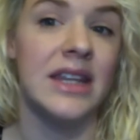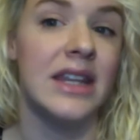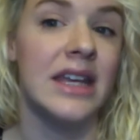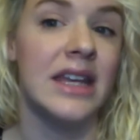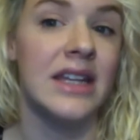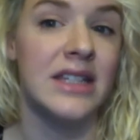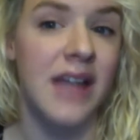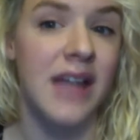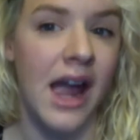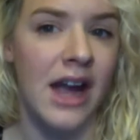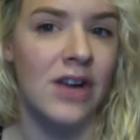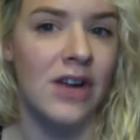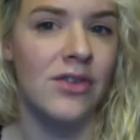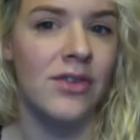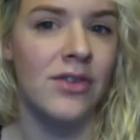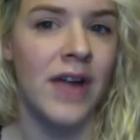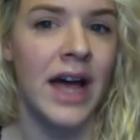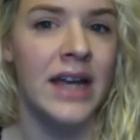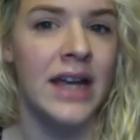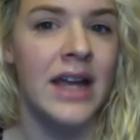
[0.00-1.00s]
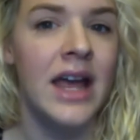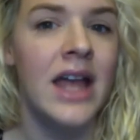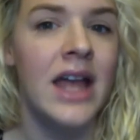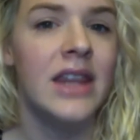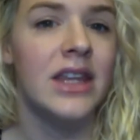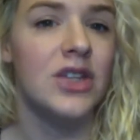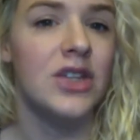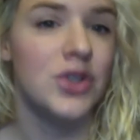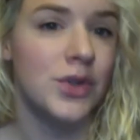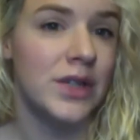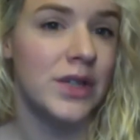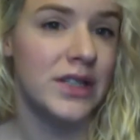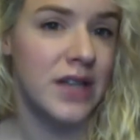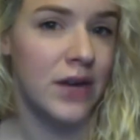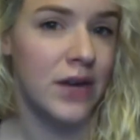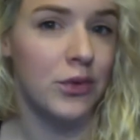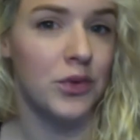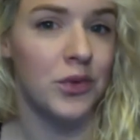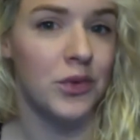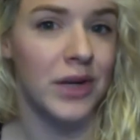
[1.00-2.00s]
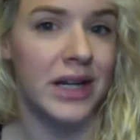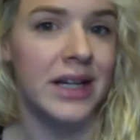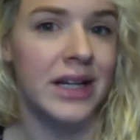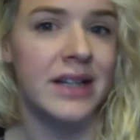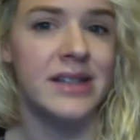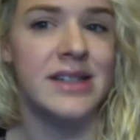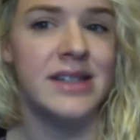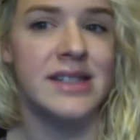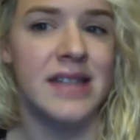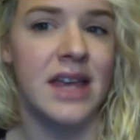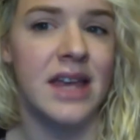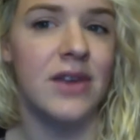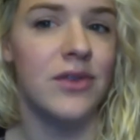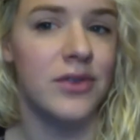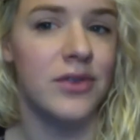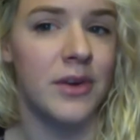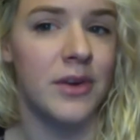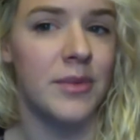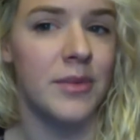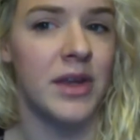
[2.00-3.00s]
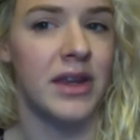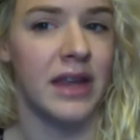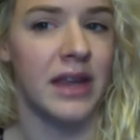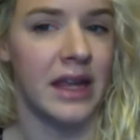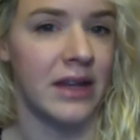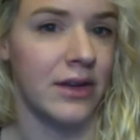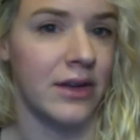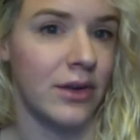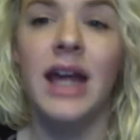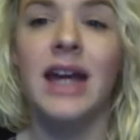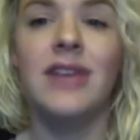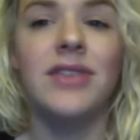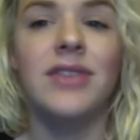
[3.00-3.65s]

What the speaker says: the entire flat, they do need to have written consent from the landlord.